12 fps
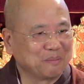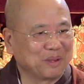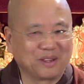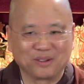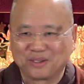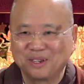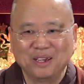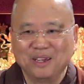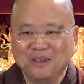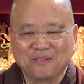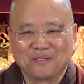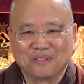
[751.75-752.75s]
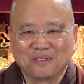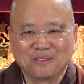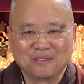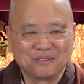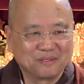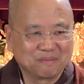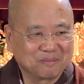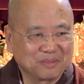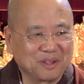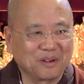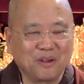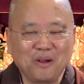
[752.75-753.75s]
Because
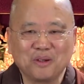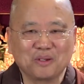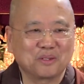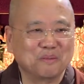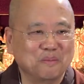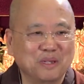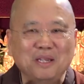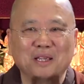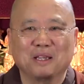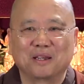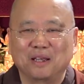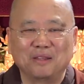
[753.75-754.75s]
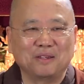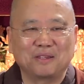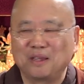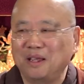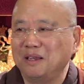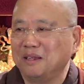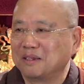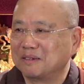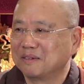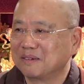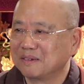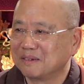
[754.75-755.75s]
they lost the meaning and understanding.